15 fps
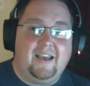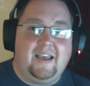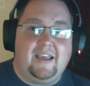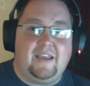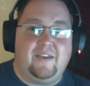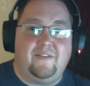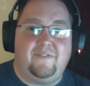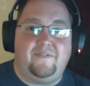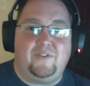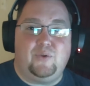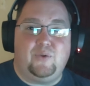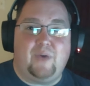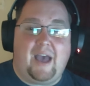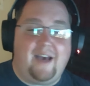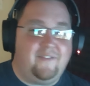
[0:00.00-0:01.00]
If
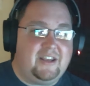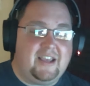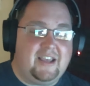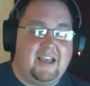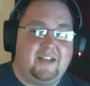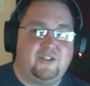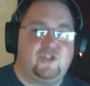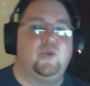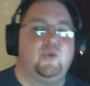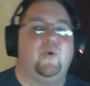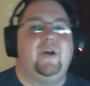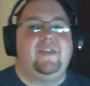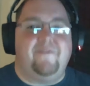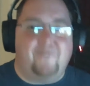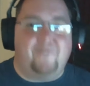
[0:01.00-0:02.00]
you haven't yet,
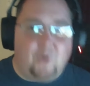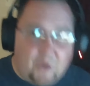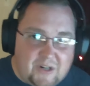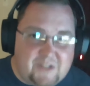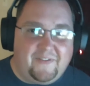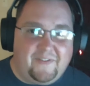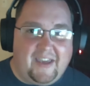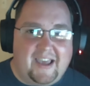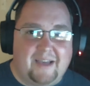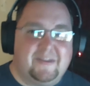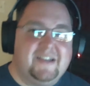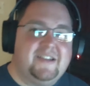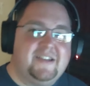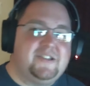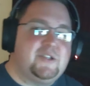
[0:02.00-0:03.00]
join the Fourzze fam.
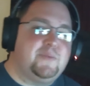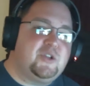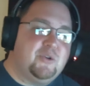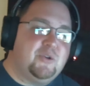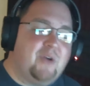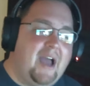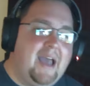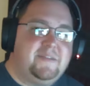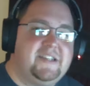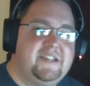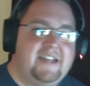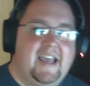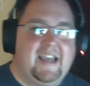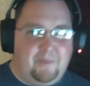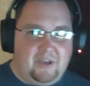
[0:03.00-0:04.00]
Subscribe
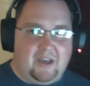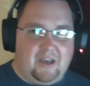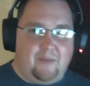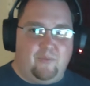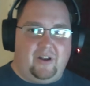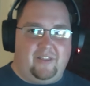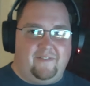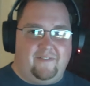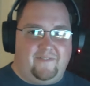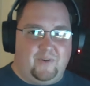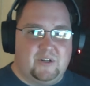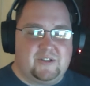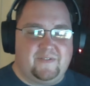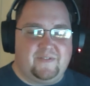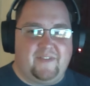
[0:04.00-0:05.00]
today to become one of the
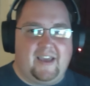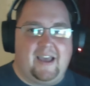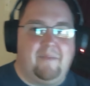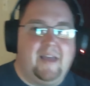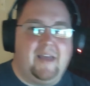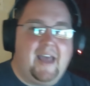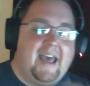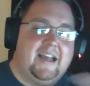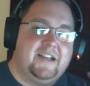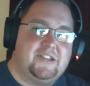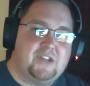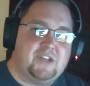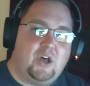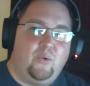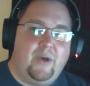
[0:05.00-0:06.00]
Fourzze fam. And
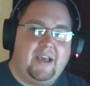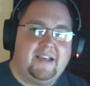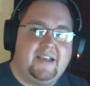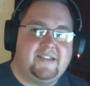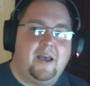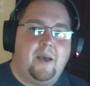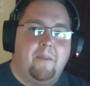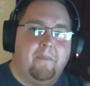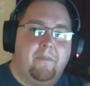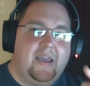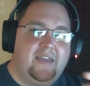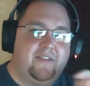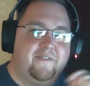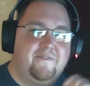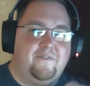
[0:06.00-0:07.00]
as always,
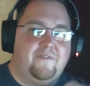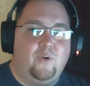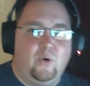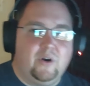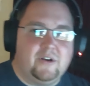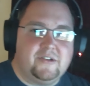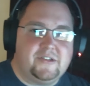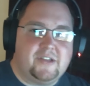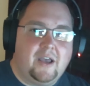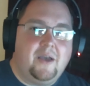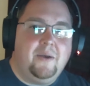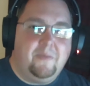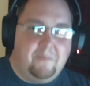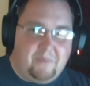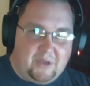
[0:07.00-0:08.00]
may the Fourzze
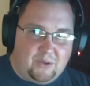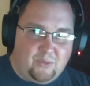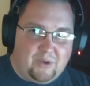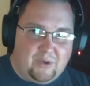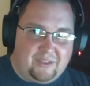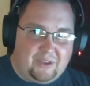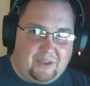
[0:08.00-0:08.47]
be with